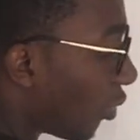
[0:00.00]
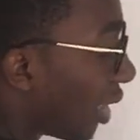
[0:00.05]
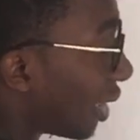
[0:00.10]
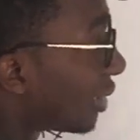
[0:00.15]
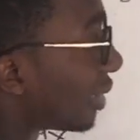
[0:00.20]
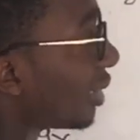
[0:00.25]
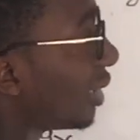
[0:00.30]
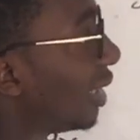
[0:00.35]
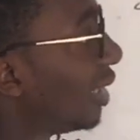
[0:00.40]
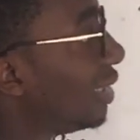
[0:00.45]

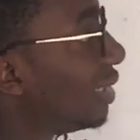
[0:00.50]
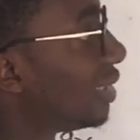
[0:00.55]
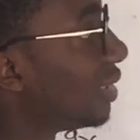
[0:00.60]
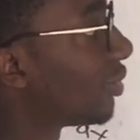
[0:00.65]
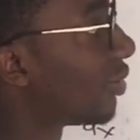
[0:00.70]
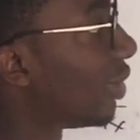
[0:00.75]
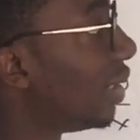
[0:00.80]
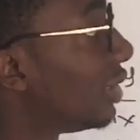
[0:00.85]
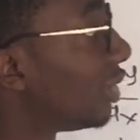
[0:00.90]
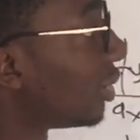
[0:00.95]
what?
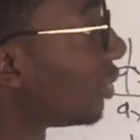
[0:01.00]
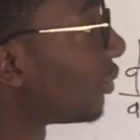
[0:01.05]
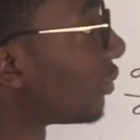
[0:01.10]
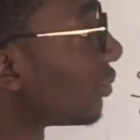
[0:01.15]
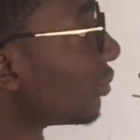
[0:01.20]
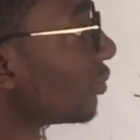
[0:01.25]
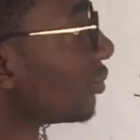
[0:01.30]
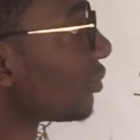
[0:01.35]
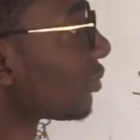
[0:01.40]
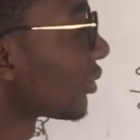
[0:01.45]
Integration.
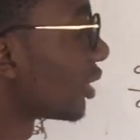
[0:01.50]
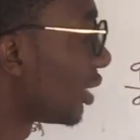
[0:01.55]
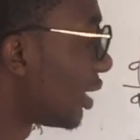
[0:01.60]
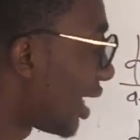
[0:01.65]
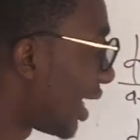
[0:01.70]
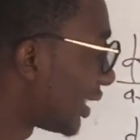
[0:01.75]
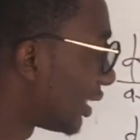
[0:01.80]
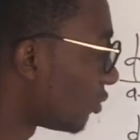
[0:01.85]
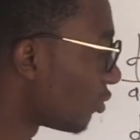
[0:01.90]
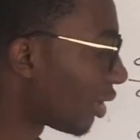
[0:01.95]
You
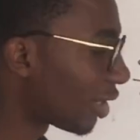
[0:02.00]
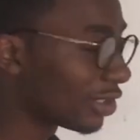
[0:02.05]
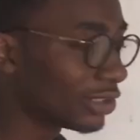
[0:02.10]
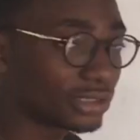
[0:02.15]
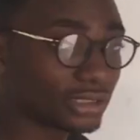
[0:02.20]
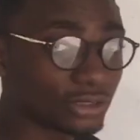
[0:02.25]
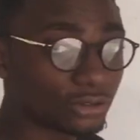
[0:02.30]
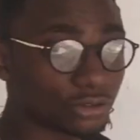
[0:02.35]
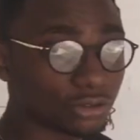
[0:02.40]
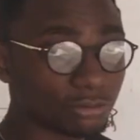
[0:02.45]
are c1 and
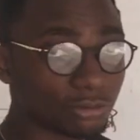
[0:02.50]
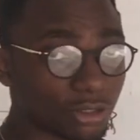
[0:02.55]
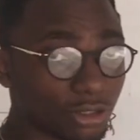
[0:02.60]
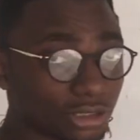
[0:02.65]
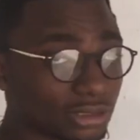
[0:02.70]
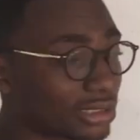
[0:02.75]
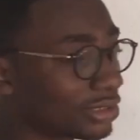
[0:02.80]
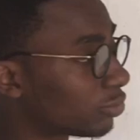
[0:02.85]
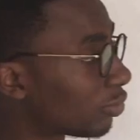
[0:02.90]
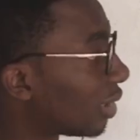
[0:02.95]
c2
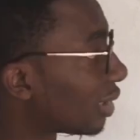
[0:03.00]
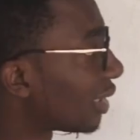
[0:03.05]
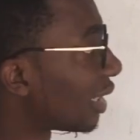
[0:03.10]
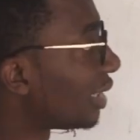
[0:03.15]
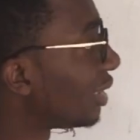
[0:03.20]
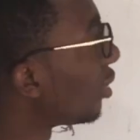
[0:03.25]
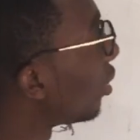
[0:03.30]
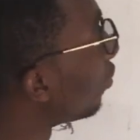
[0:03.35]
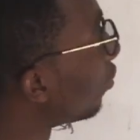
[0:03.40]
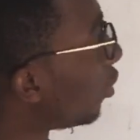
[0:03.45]
because it's what? A
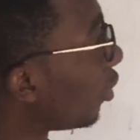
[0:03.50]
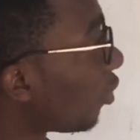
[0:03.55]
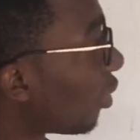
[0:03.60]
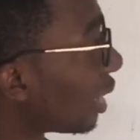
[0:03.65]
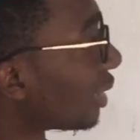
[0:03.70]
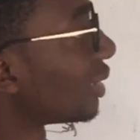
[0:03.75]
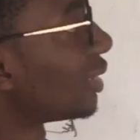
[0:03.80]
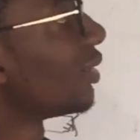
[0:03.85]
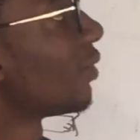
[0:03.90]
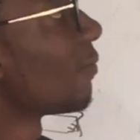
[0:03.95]
double
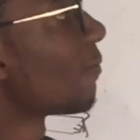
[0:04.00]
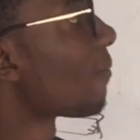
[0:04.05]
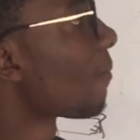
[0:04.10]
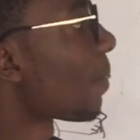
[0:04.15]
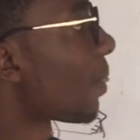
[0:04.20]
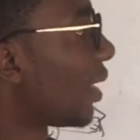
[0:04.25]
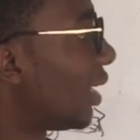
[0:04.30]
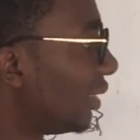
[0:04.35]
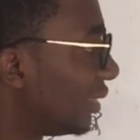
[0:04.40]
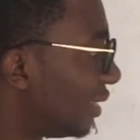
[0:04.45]
what?
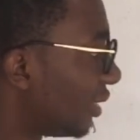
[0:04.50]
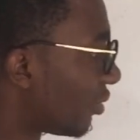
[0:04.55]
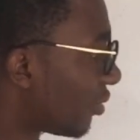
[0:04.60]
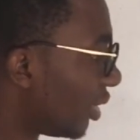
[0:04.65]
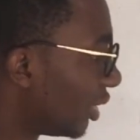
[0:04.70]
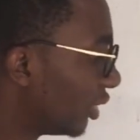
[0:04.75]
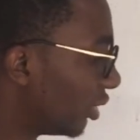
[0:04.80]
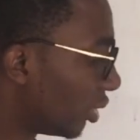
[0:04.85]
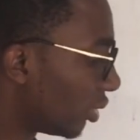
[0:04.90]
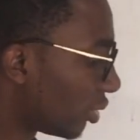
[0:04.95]

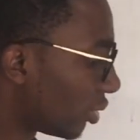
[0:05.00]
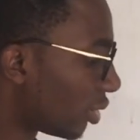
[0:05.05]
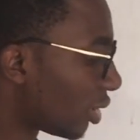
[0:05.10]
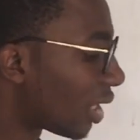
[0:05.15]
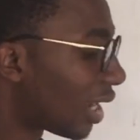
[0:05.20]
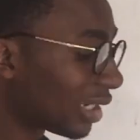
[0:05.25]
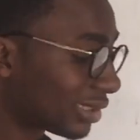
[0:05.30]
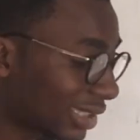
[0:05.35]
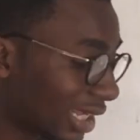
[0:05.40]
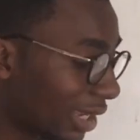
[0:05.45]
Integration.
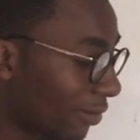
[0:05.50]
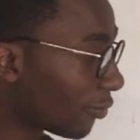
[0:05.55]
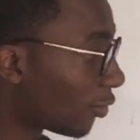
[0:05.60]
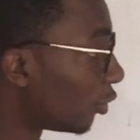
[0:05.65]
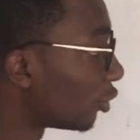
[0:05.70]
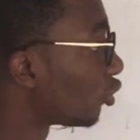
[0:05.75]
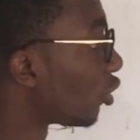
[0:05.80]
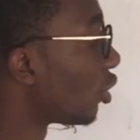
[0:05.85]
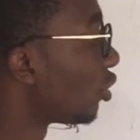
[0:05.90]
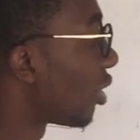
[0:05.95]
As time
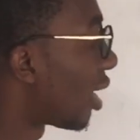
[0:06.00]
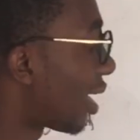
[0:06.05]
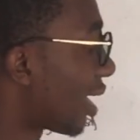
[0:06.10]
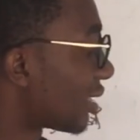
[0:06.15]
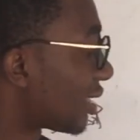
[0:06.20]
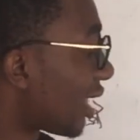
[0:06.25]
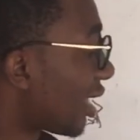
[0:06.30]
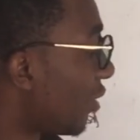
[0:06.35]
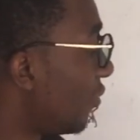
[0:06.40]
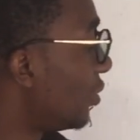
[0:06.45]
goes on, you
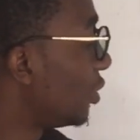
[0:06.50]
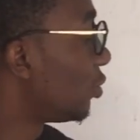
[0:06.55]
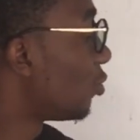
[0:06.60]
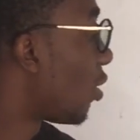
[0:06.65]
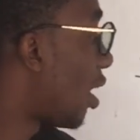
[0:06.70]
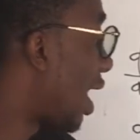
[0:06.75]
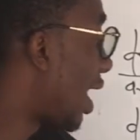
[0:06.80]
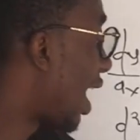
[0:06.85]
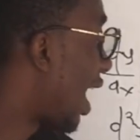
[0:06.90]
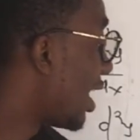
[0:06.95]
understand the reason
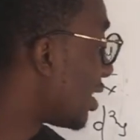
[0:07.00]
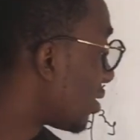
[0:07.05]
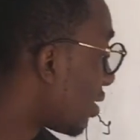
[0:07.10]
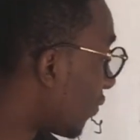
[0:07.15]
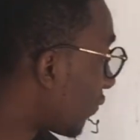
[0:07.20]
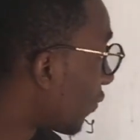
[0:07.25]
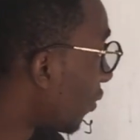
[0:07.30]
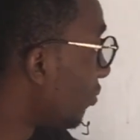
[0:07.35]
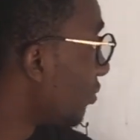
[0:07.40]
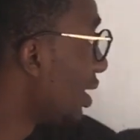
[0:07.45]
why I
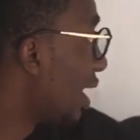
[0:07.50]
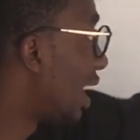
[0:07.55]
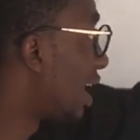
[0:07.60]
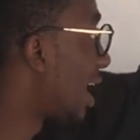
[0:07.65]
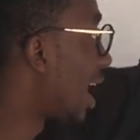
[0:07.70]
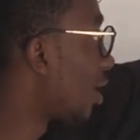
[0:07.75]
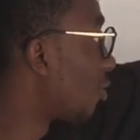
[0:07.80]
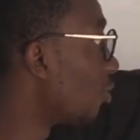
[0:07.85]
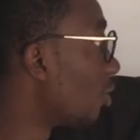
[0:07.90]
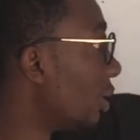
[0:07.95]
jumped from here and
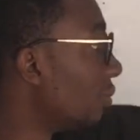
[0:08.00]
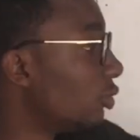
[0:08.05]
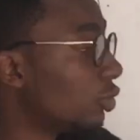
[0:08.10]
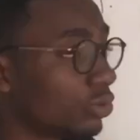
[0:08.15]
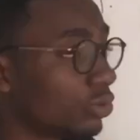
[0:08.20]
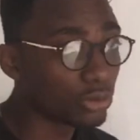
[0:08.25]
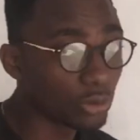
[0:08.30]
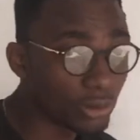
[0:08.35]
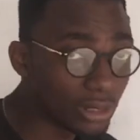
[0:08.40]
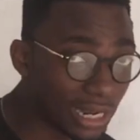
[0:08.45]
I could be able
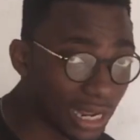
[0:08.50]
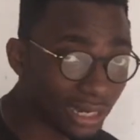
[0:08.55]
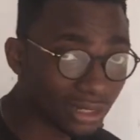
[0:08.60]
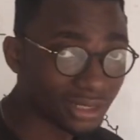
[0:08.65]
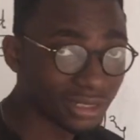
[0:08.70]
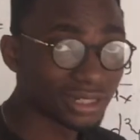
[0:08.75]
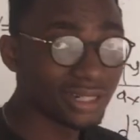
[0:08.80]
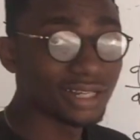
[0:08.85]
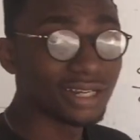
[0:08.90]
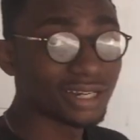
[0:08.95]
go there.
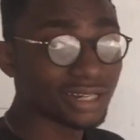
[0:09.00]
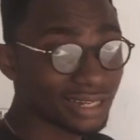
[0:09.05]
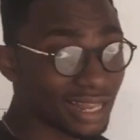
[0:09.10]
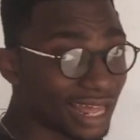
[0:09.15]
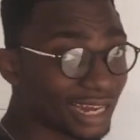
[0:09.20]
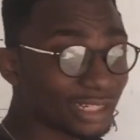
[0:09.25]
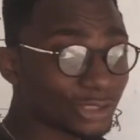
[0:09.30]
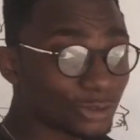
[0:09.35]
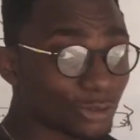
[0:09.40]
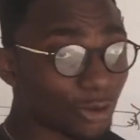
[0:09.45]

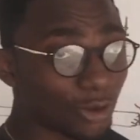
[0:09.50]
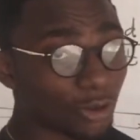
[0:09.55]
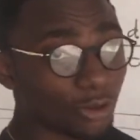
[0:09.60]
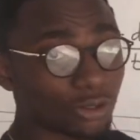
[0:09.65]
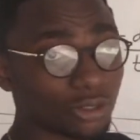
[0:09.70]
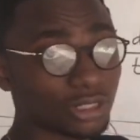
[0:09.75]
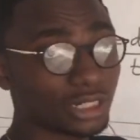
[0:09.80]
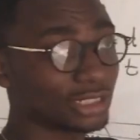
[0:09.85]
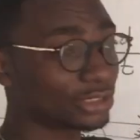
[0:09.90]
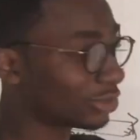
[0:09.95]
That is your
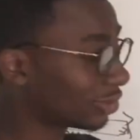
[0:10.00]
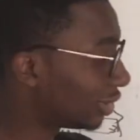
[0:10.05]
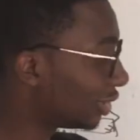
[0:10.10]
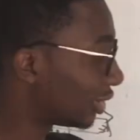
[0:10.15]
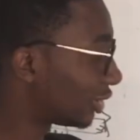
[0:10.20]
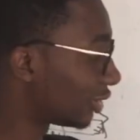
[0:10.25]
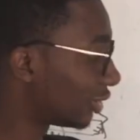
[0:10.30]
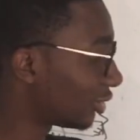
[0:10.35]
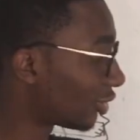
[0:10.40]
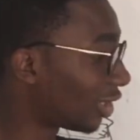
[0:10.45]
little
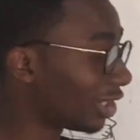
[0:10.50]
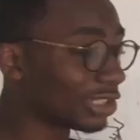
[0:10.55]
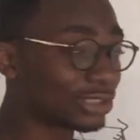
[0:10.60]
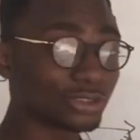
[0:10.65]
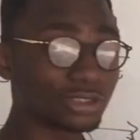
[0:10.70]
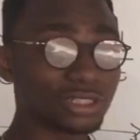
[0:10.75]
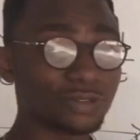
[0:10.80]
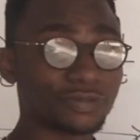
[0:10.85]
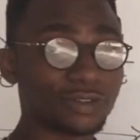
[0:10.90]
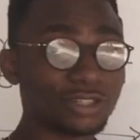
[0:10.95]

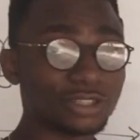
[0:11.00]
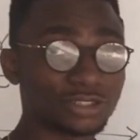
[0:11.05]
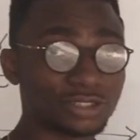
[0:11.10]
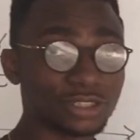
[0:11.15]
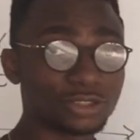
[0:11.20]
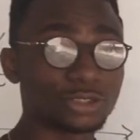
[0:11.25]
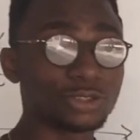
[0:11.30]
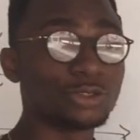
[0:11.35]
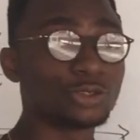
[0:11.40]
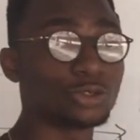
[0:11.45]

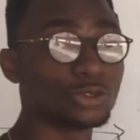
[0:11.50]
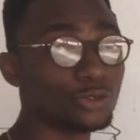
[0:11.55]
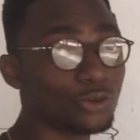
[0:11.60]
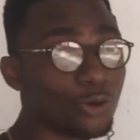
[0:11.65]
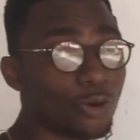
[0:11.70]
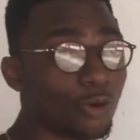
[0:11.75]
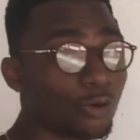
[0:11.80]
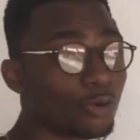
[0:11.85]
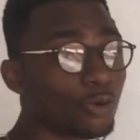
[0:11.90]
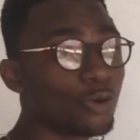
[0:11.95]
differentiation you should
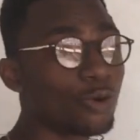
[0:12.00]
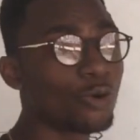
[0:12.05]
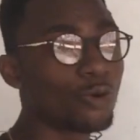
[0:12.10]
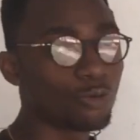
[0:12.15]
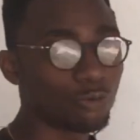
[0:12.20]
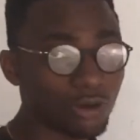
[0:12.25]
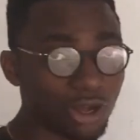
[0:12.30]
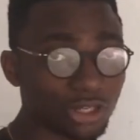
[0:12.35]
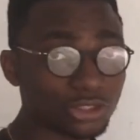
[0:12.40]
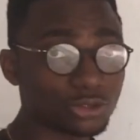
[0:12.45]
know
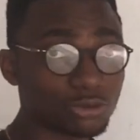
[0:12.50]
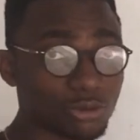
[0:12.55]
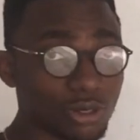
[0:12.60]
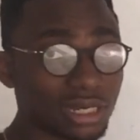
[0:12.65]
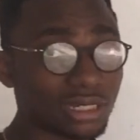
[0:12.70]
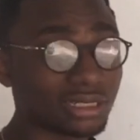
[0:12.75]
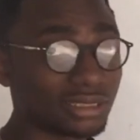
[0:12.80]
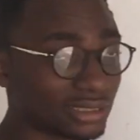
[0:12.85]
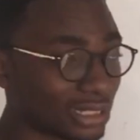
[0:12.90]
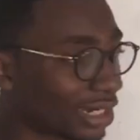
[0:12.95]
whilst you were
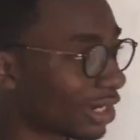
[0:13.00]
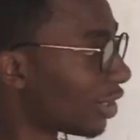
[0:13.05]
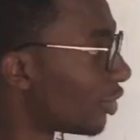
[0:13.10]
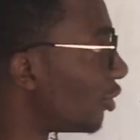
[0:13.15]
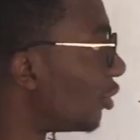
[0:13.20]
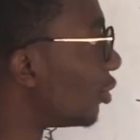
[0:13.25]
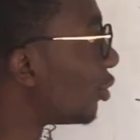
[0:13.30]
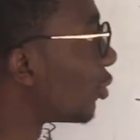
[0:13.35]
in secondary